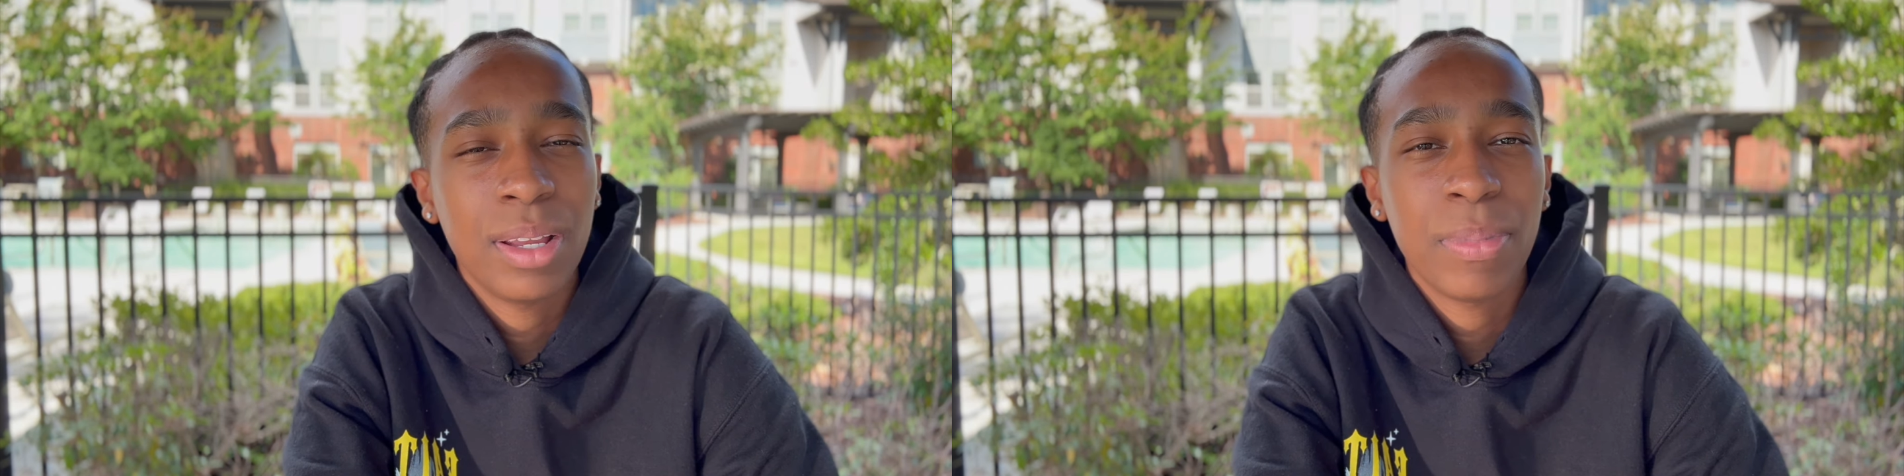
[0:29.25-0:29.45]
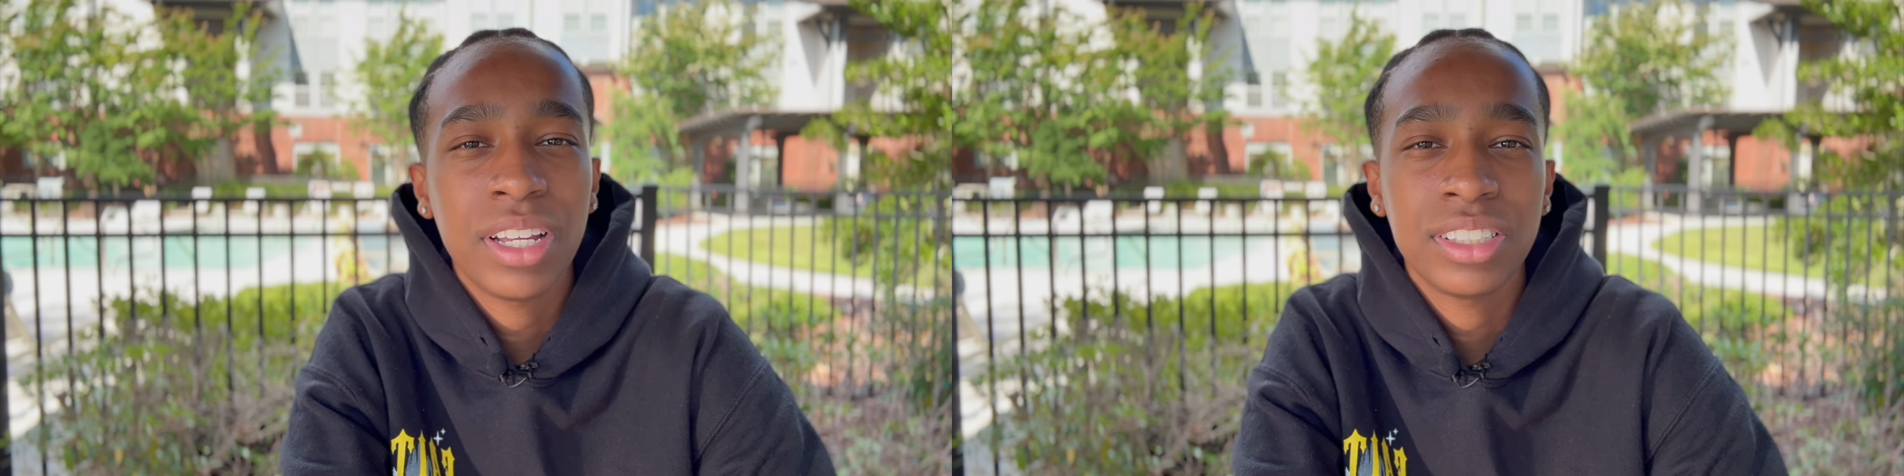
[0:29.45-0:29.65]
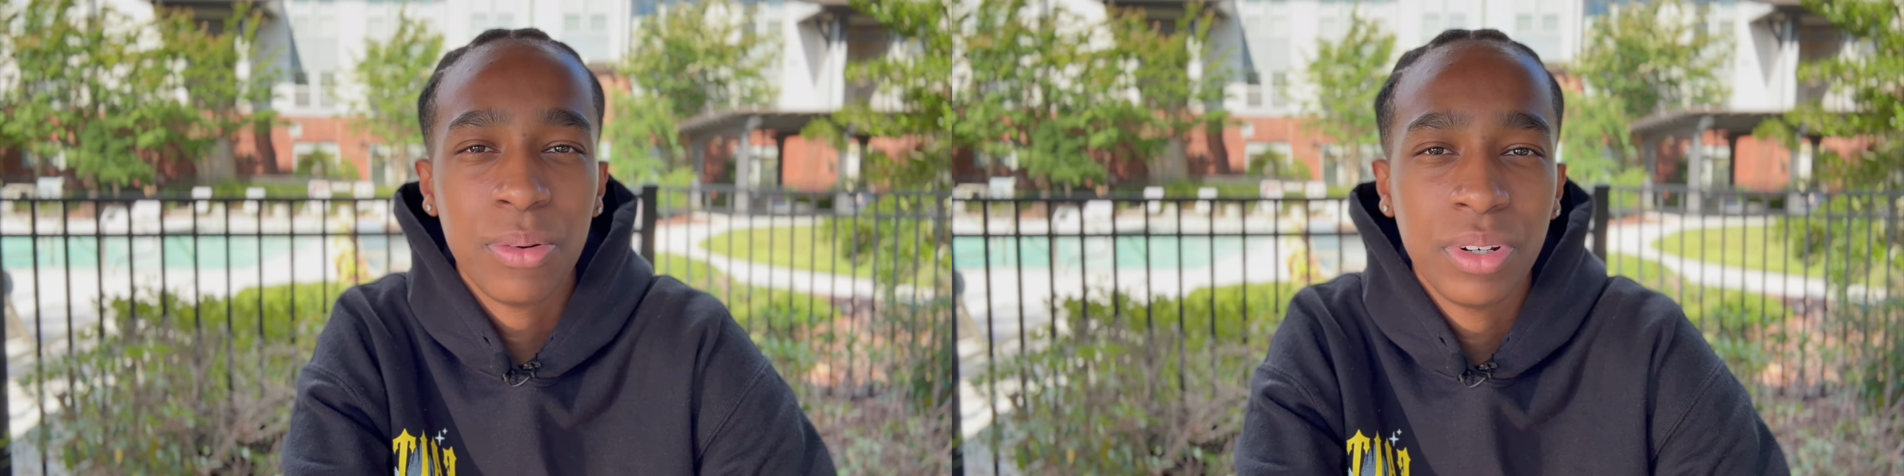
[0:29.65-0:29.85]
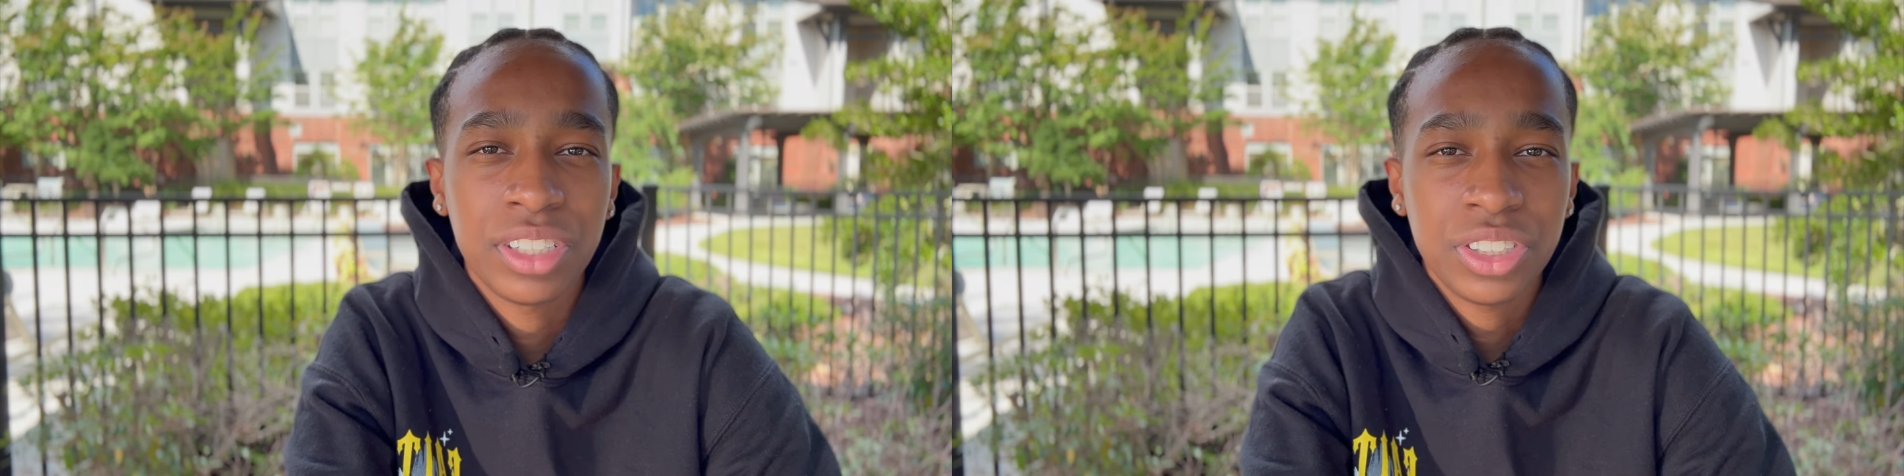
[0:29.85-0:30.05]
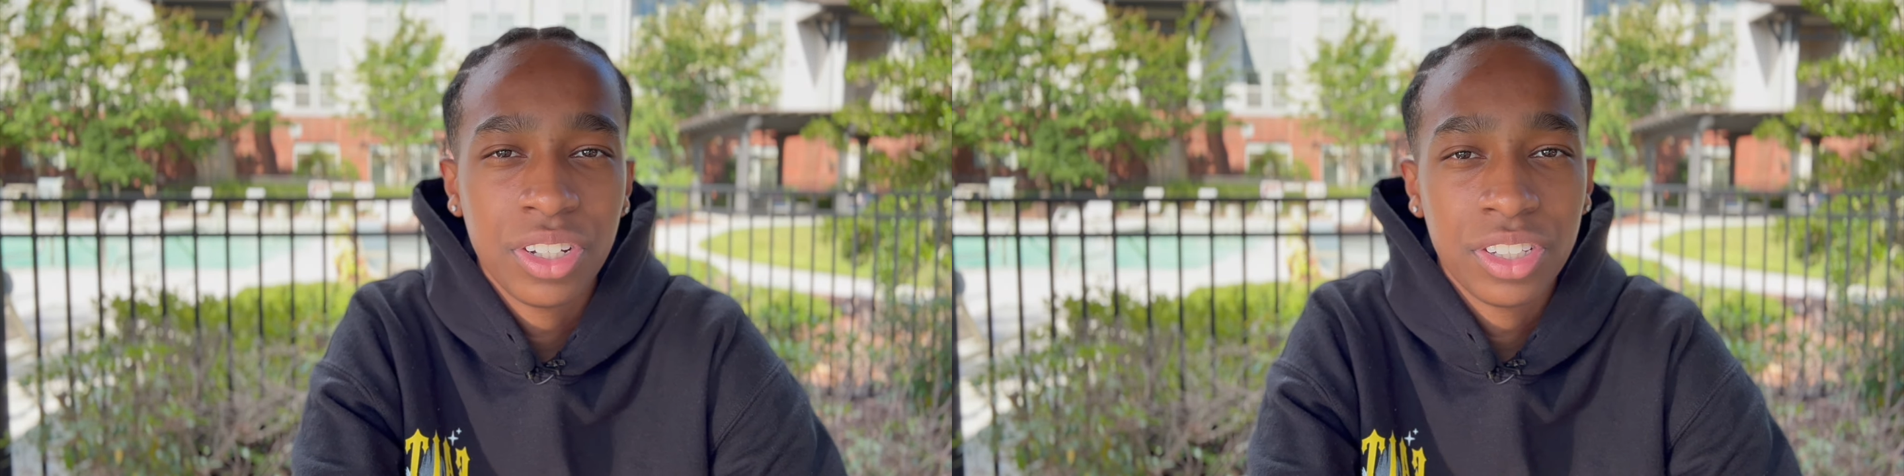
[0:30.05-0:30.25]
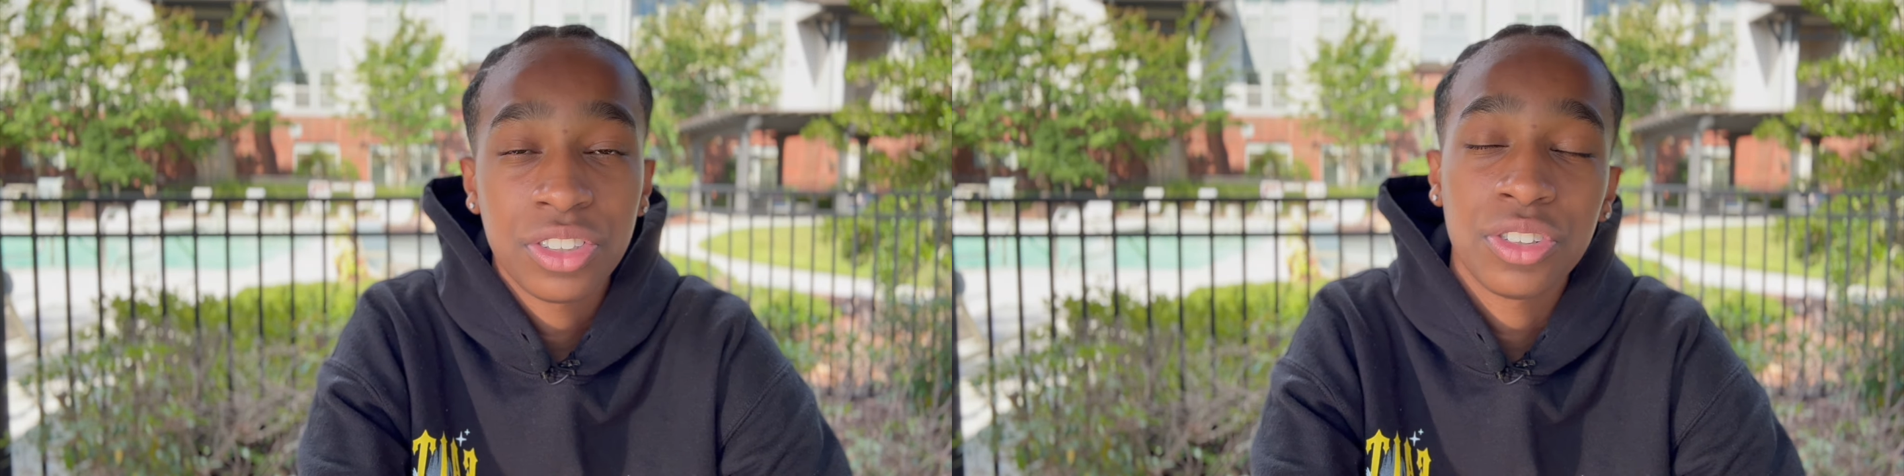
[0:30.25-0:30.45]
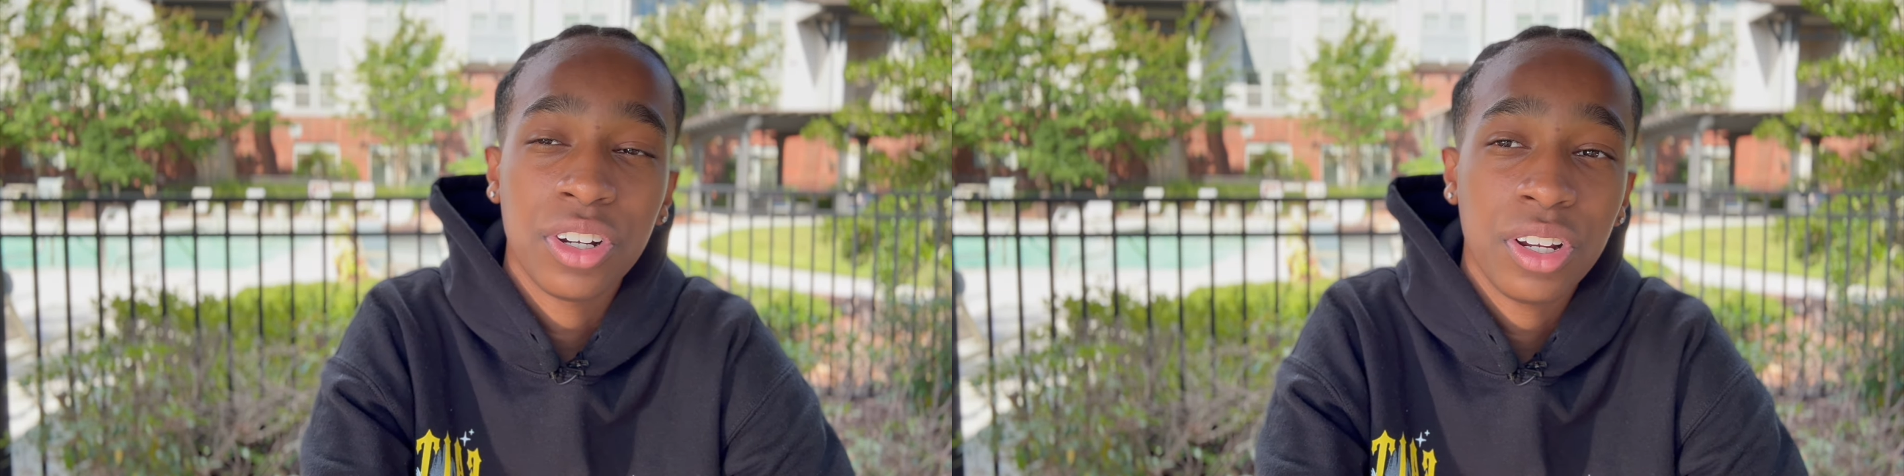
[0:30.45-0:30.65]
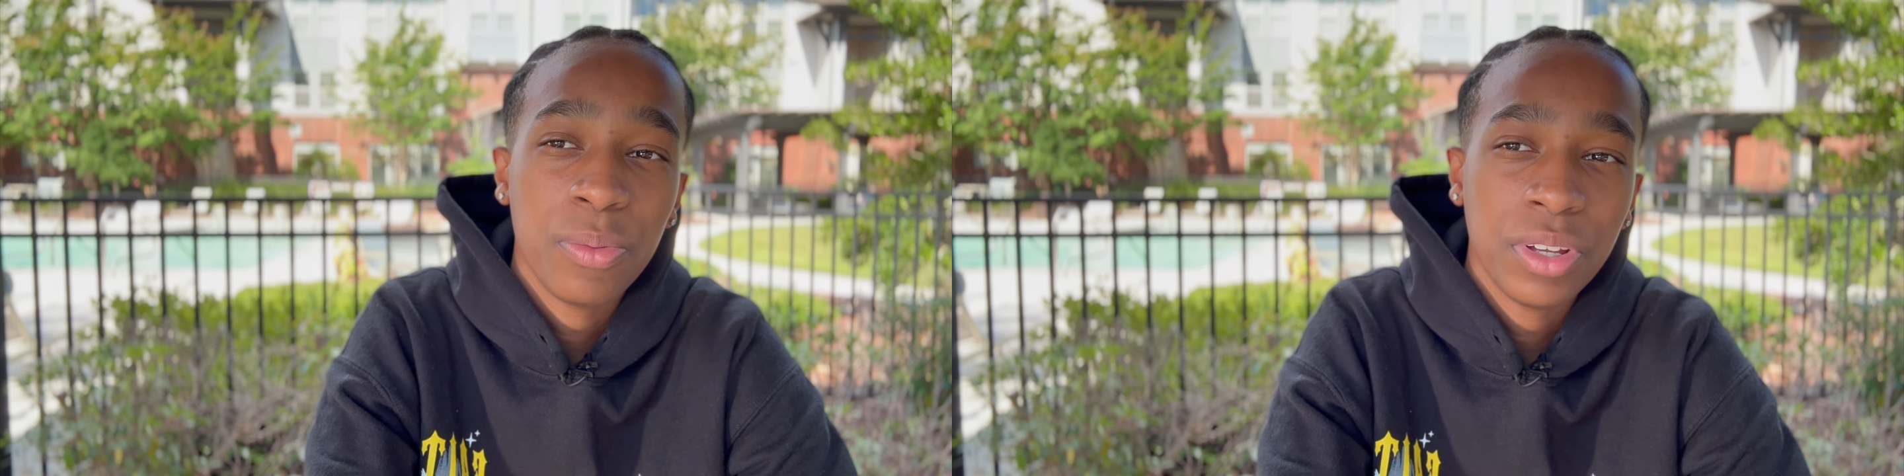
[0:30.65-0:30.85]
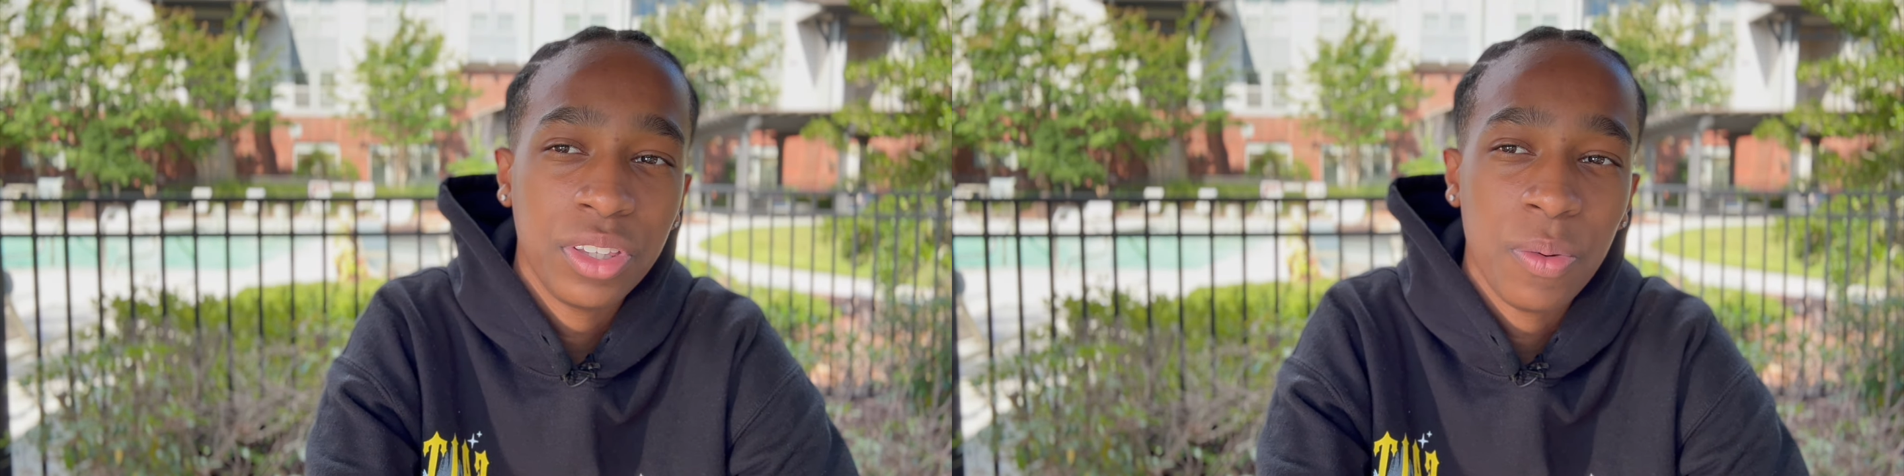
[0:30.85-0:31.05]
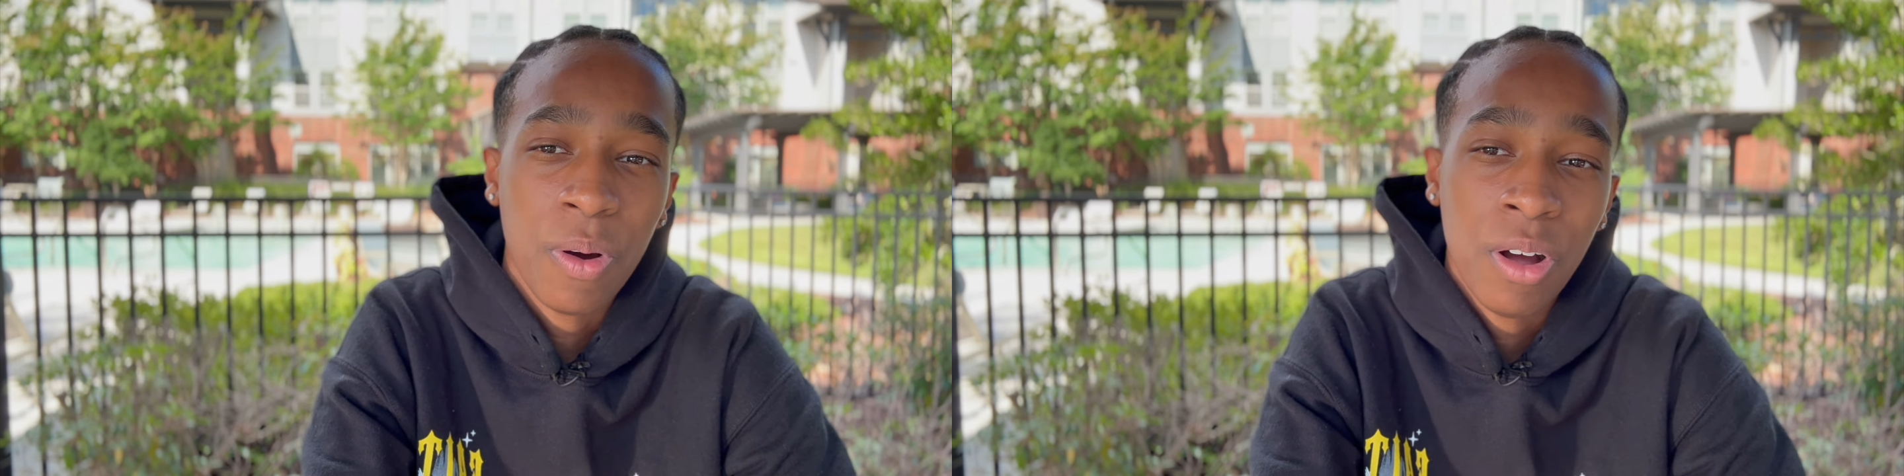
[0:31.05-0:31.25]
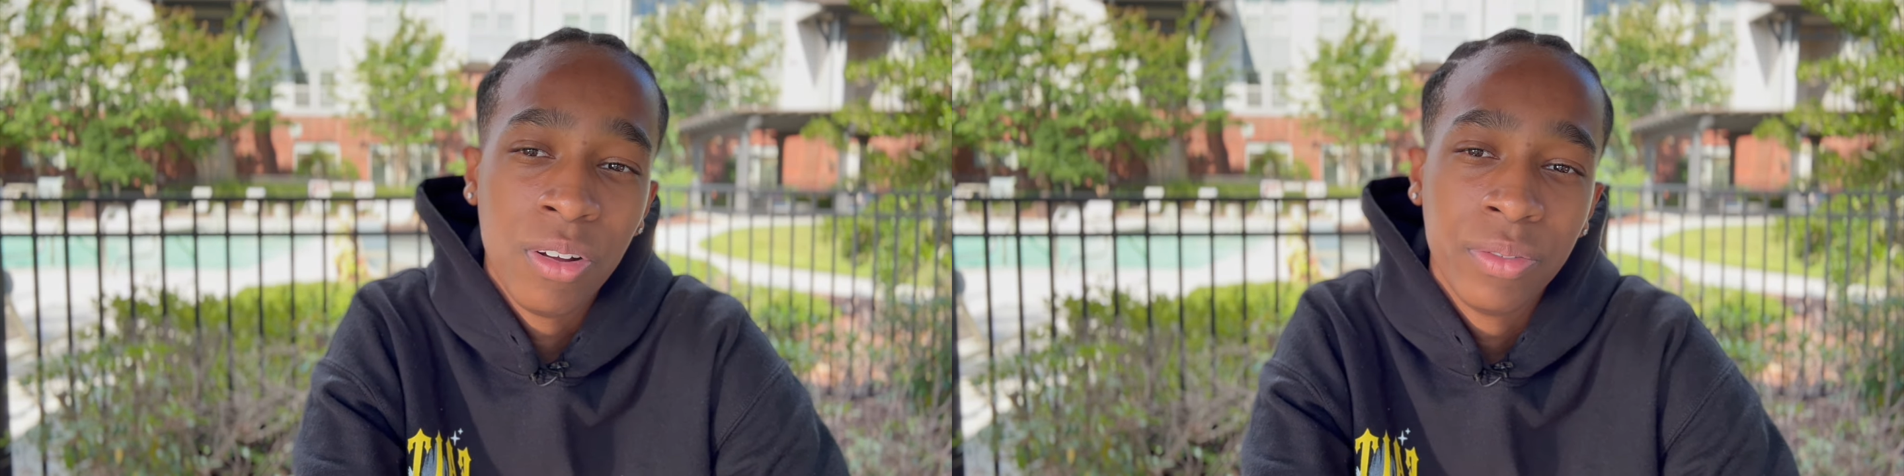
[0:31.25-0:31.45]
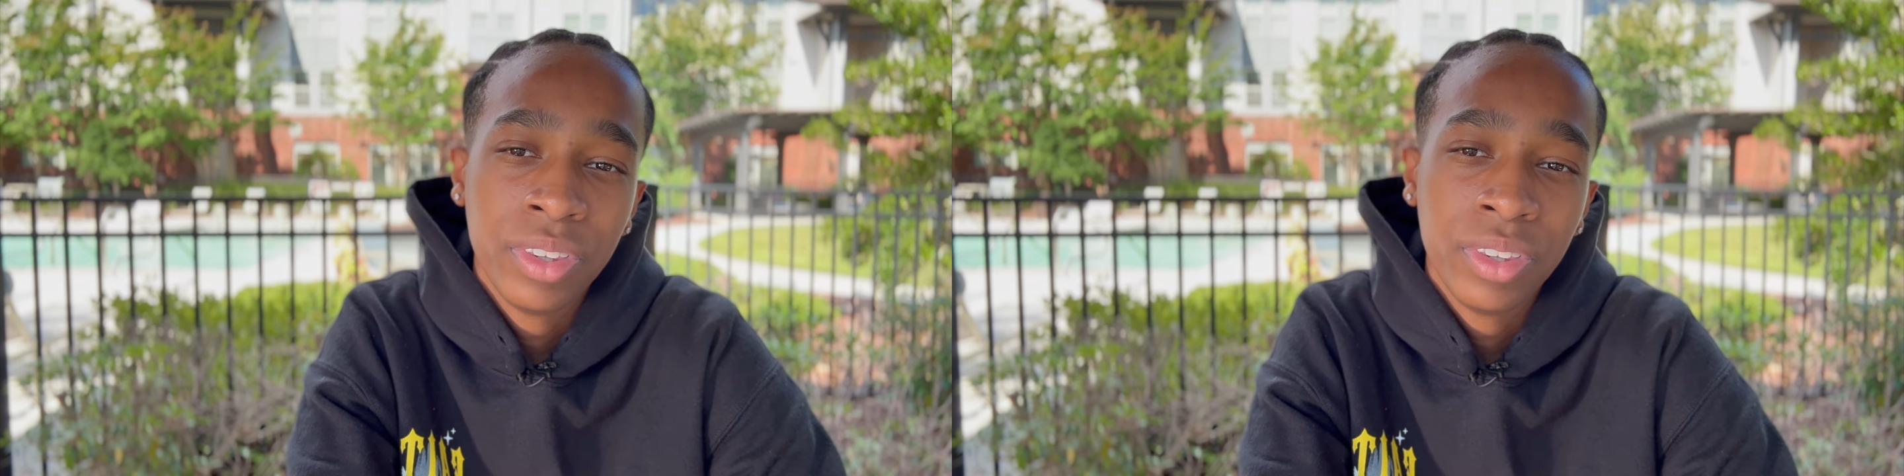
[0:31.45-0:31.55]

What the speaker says: because I want to share this journey with you all.